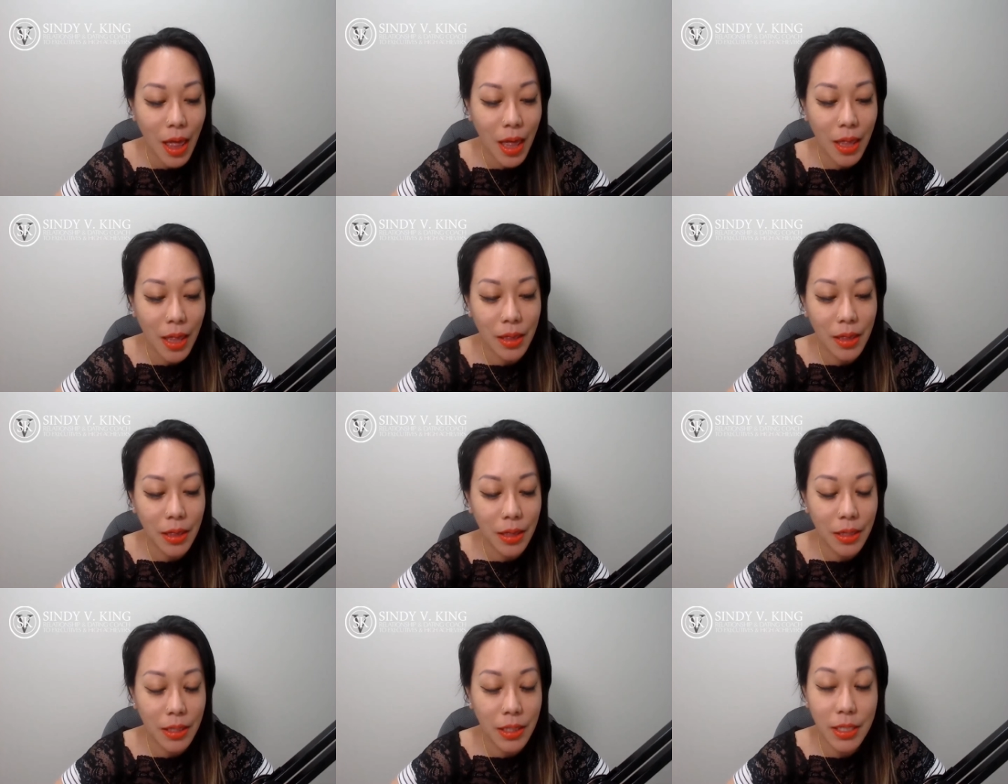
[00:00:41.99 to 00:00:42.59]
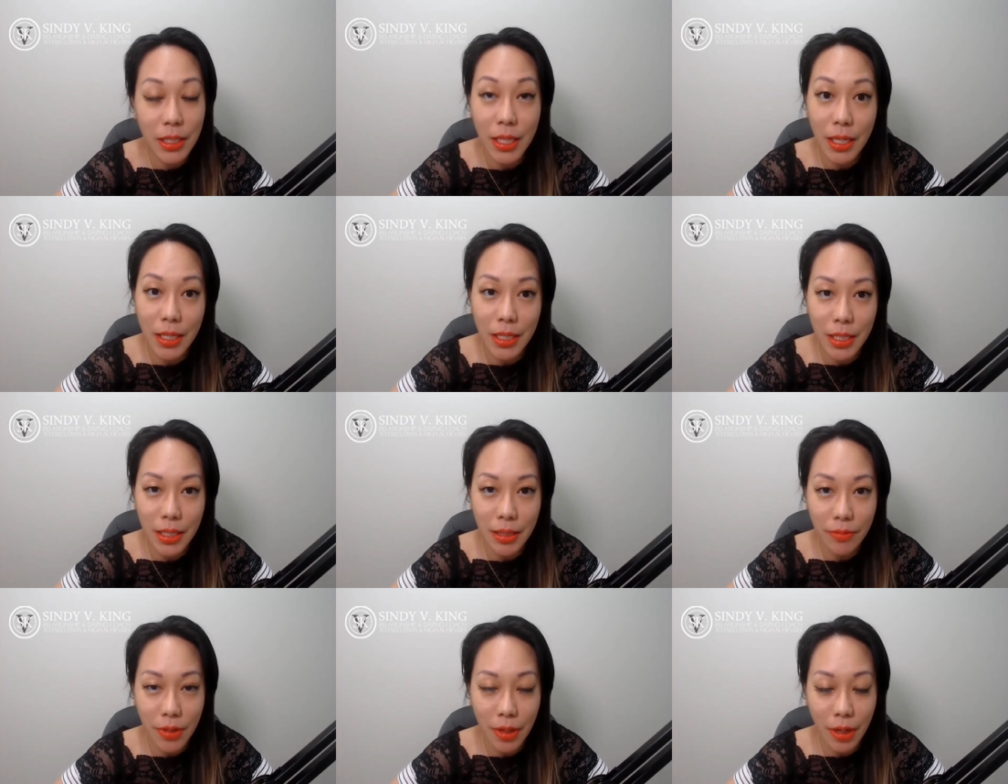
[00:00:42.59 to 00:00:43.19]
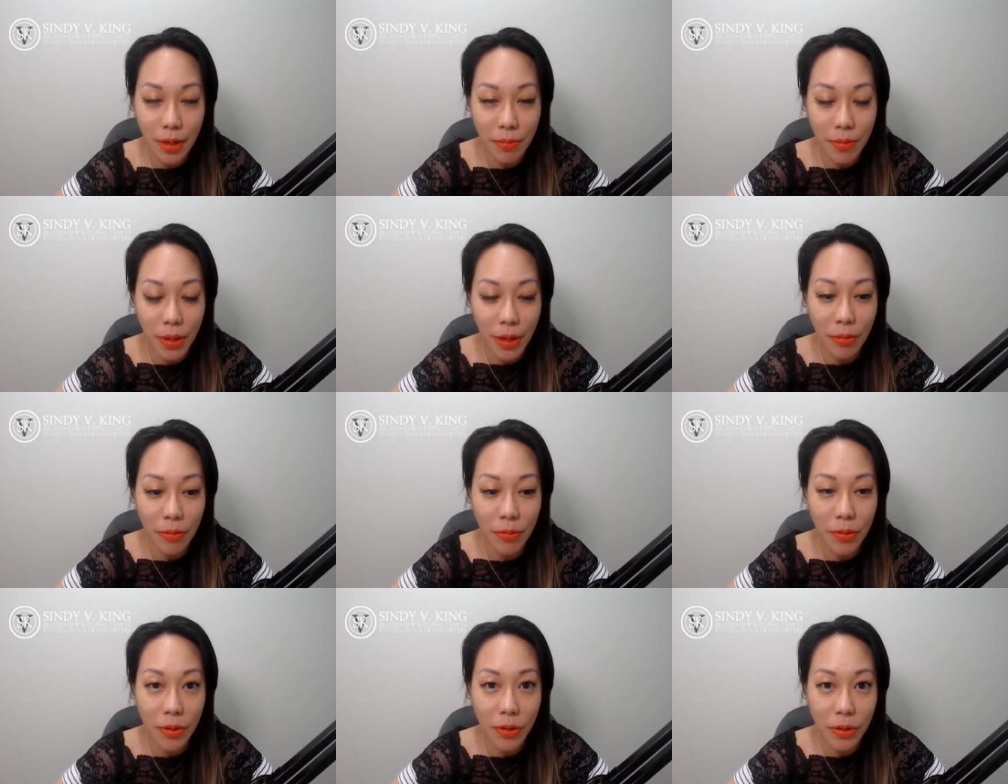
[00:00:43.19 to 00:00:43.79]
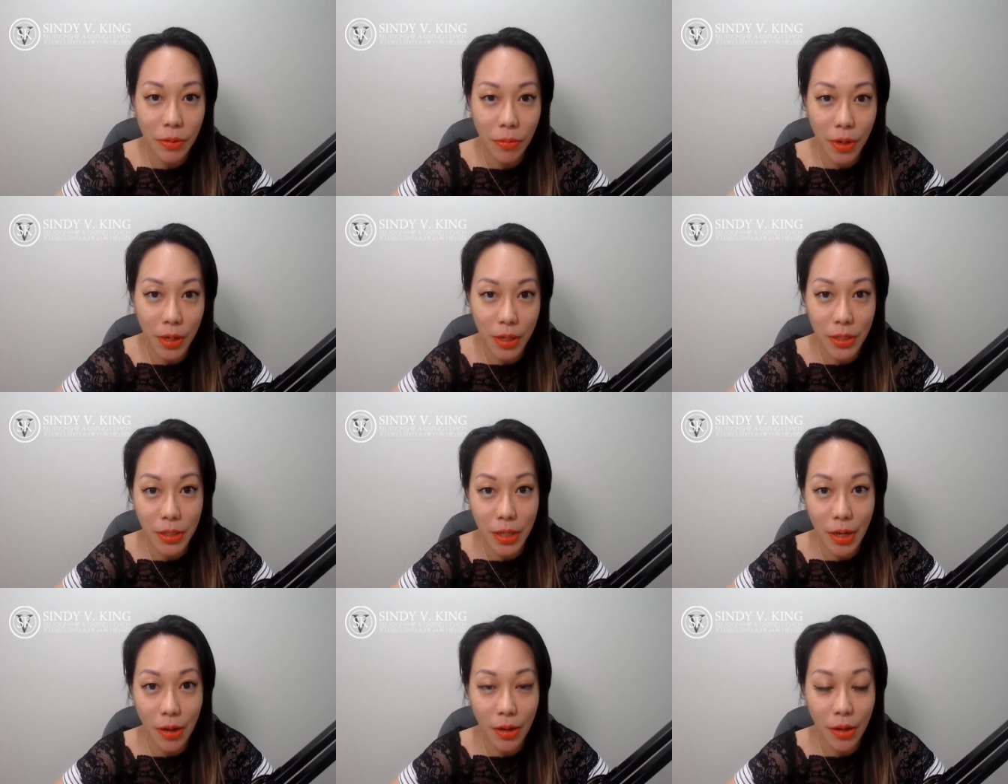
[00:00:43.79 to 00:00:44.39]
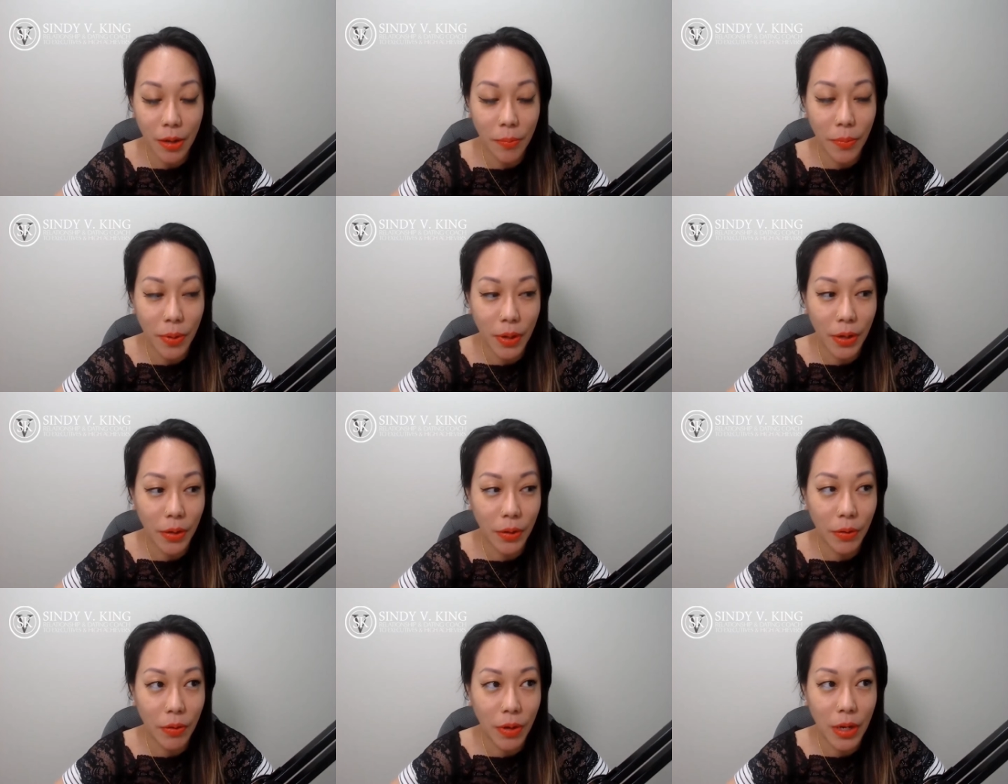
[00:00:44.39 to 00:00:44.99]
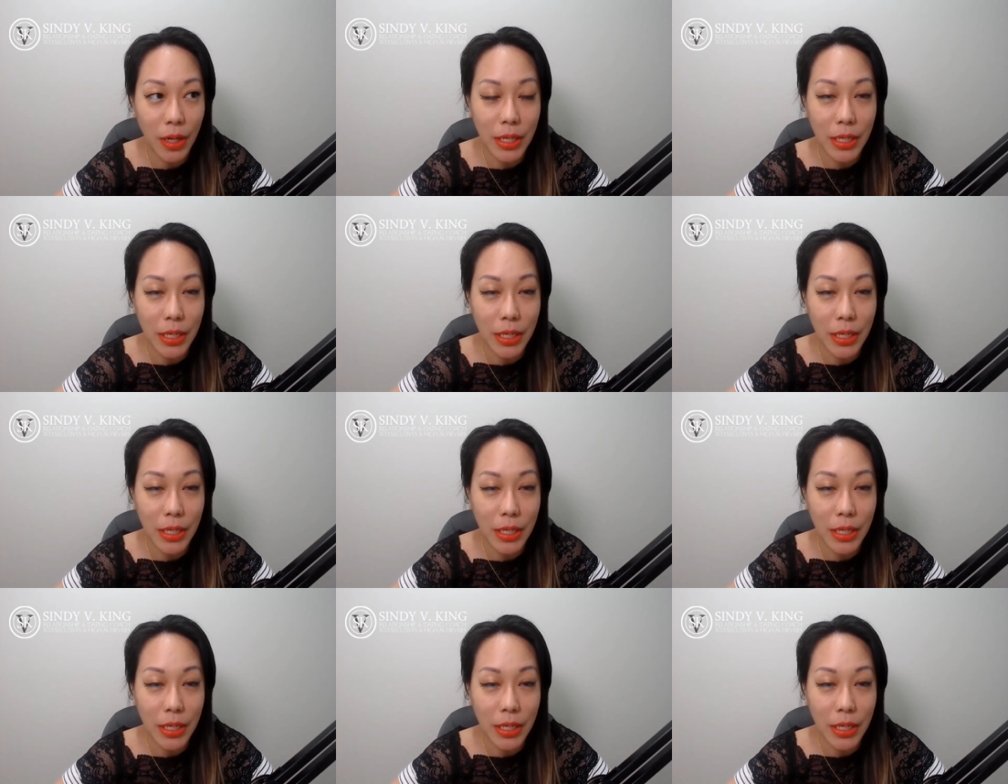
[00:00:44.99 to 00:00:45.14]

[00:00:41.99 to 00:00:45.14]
And the sensitive topic I really want to talk about